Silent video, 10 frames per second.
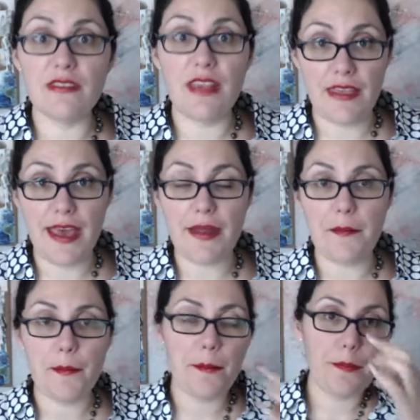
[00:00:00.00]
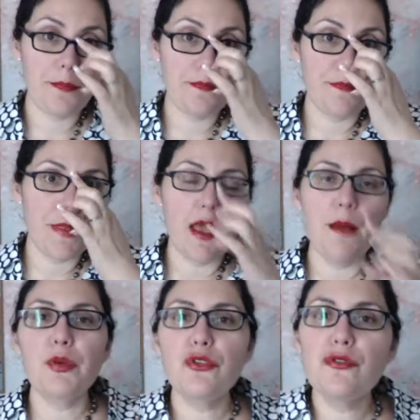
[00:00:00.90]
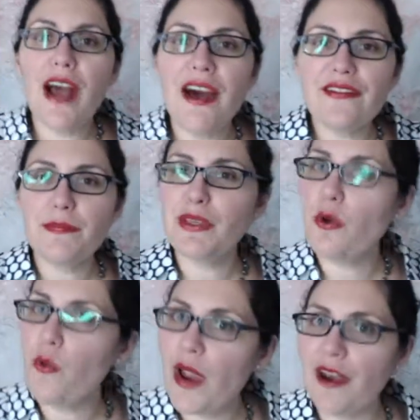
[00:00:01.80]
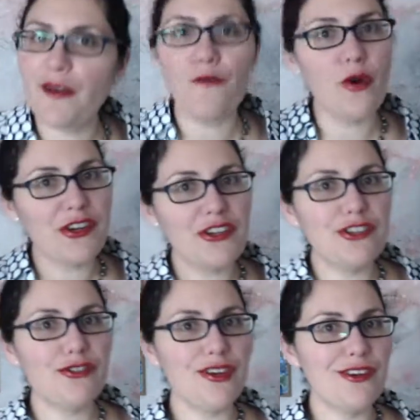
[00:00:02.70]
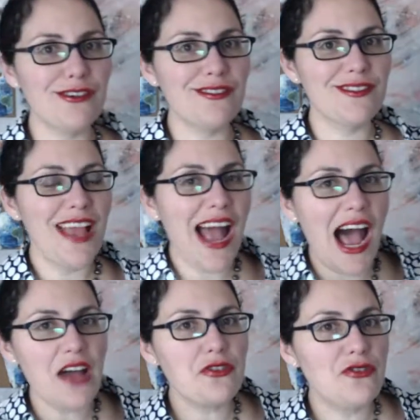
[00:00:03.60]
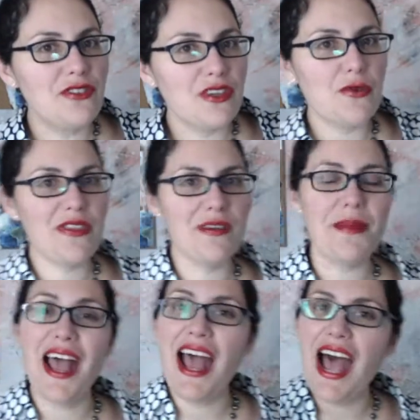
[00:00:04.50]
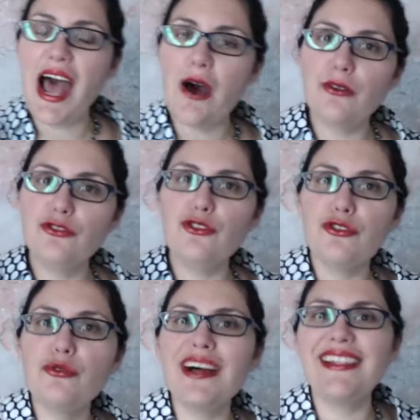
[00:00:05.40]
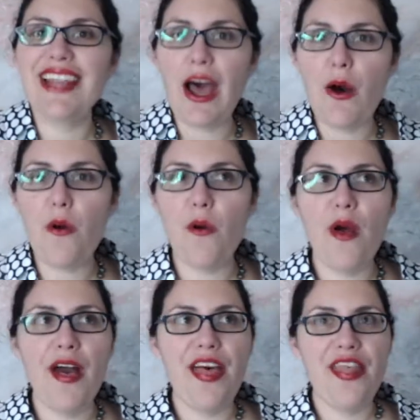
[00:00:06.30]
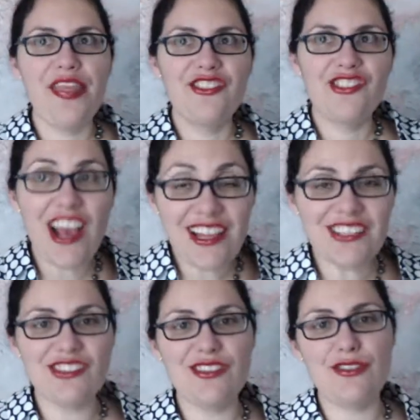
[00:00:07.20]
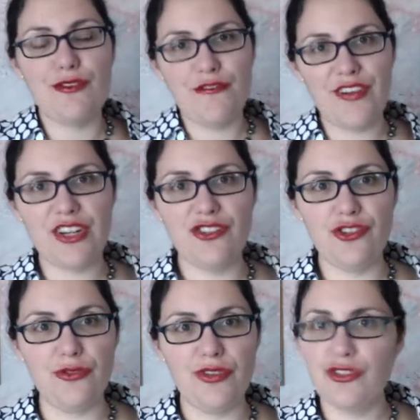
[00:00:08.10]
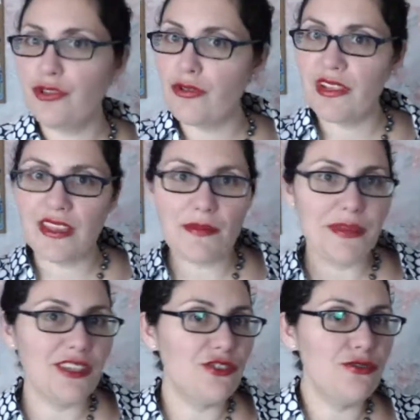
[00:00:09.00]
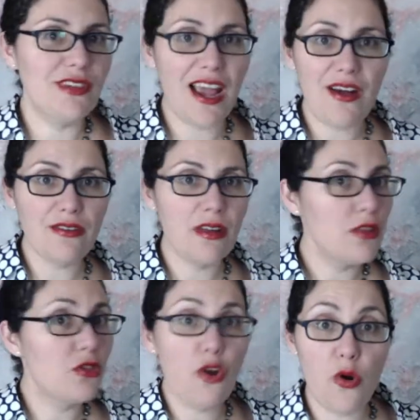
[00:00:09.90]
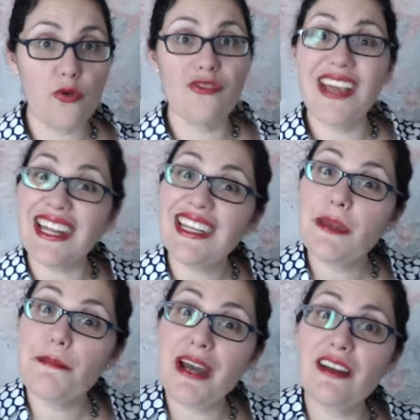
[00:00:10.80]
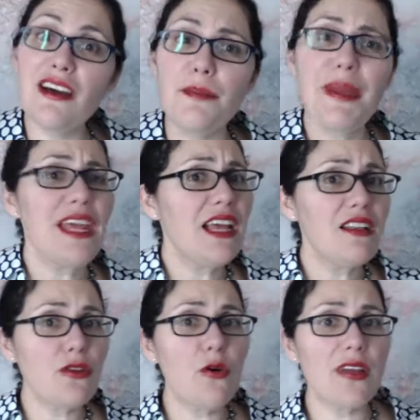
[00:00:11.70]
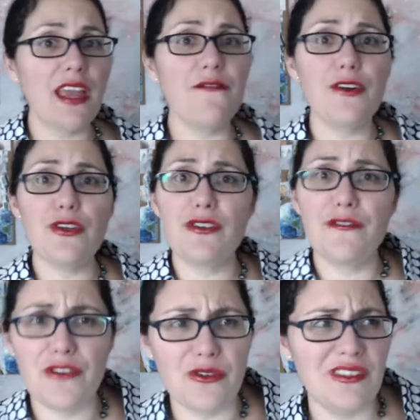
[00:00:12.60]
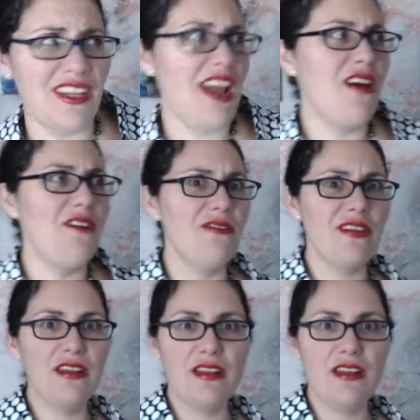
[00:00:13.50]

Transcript: to say that. But you have to be aware of what are your triggers? How do you deal with them? How do you allow challenges to affect you? Do you let them get you down? No, you got to get back up. It's okay for you to feel down,